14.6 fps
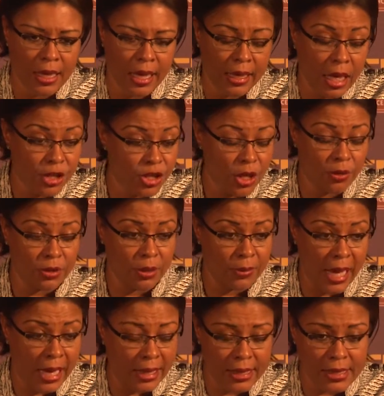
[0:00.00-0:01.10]
And I showed them
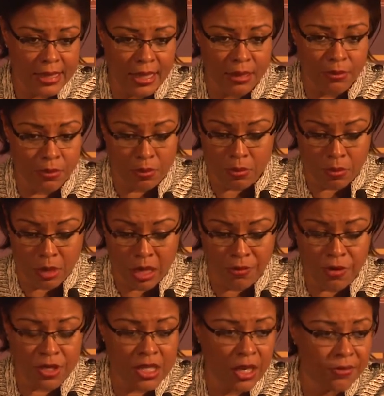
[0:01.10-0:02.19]
that. I said, give
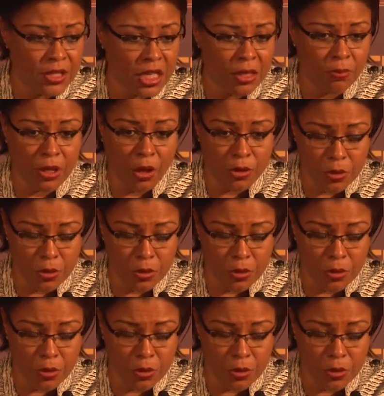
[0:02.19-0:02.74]
yourself 10,